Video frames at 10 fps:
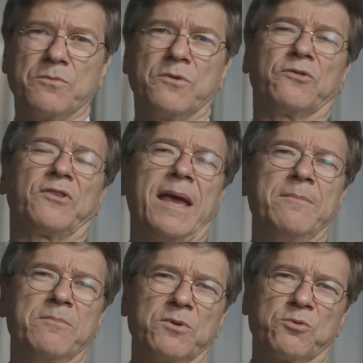the
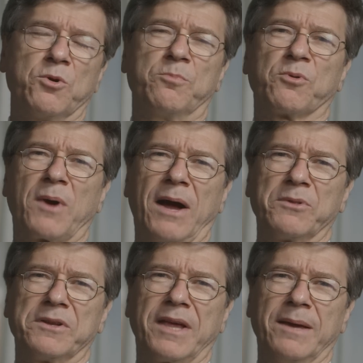same group around
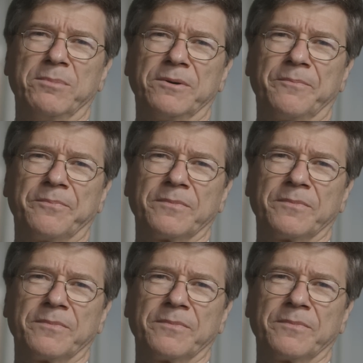the table,